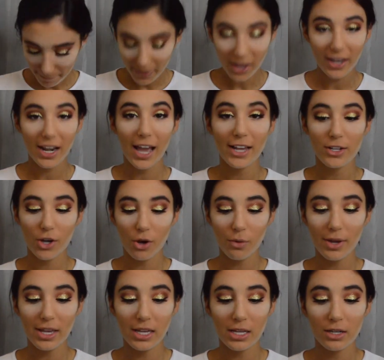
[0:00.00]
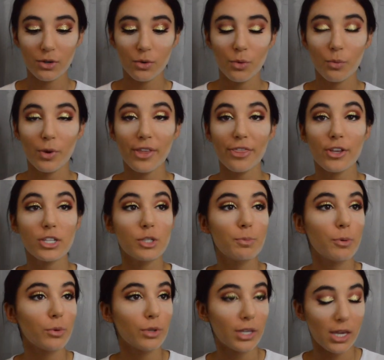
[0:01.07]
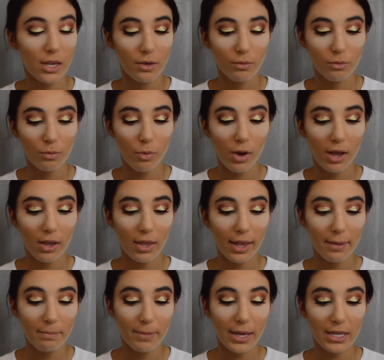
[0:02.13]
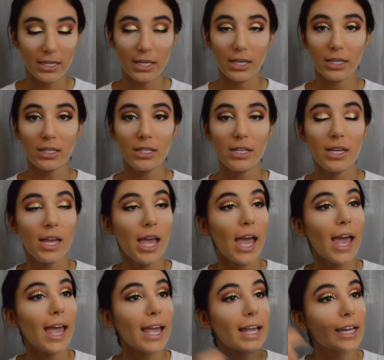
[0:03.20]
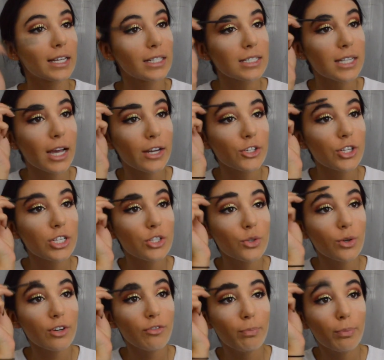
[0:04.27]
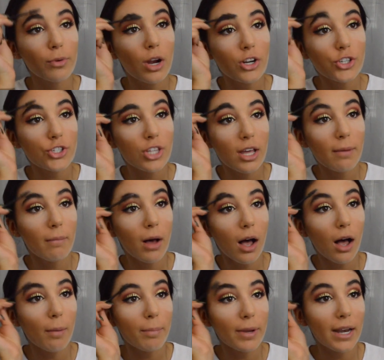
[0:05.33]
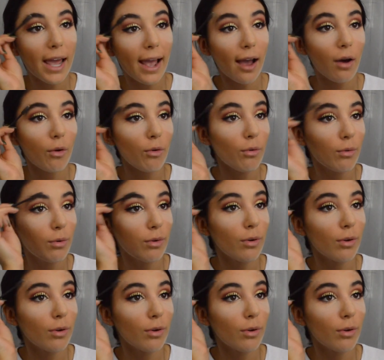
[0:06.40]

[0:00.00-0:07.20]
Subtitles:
But I go in with a spoolie while I'm baking, and I just sort of brush them up and out